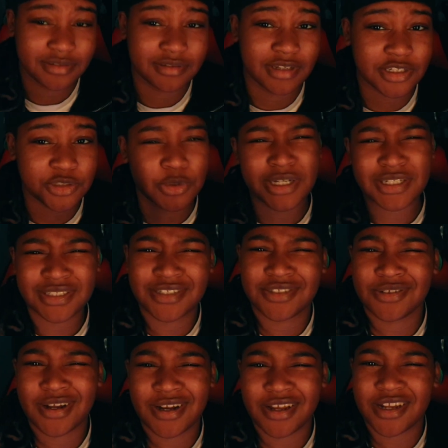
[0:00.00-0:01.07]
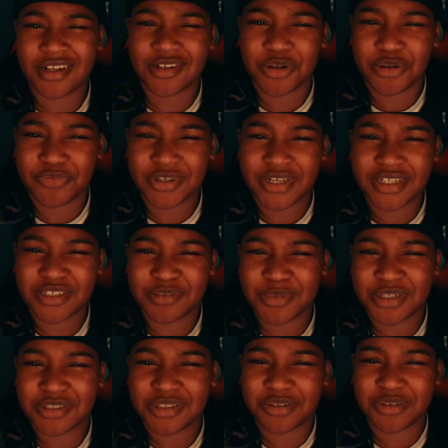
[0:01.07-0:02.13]
That's why I said you gotta have the notification
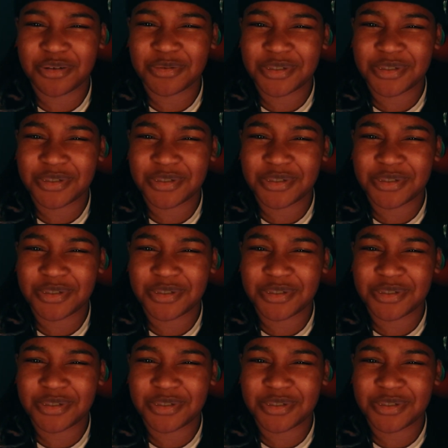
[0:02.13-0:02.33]
bell turned on,